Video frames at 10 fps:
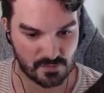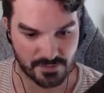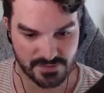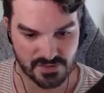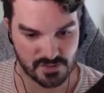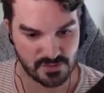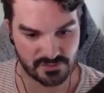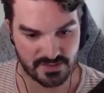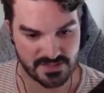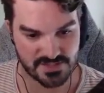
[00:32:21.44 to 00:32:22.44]
Well, two more
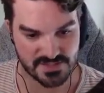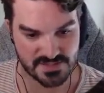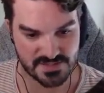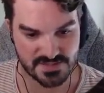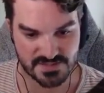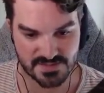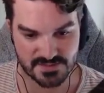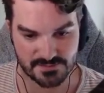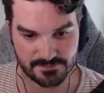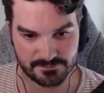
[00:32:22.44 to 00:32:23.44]
ranches.
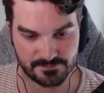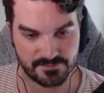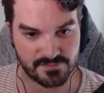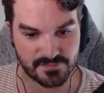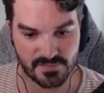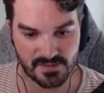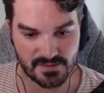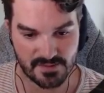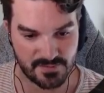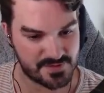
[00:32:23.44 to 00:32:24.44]

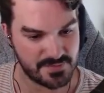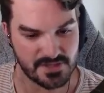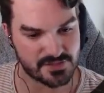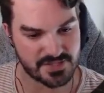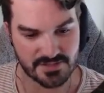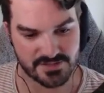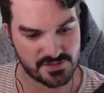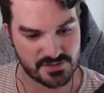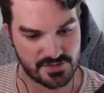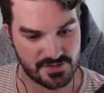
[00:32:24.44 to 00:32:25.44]
But the meteor shower
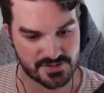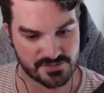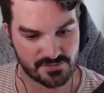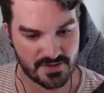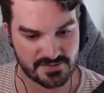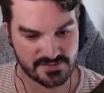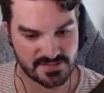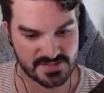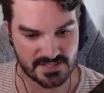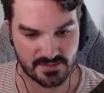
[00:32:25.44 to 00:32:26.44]
shouldn't hurt us, right?
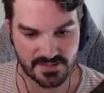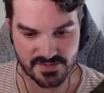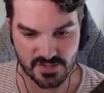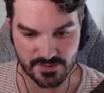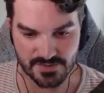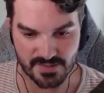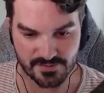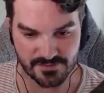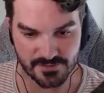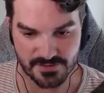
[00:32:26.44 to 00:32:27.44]
Is that how I interpreted that
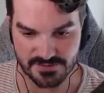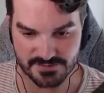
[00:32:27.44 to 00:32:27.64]
before?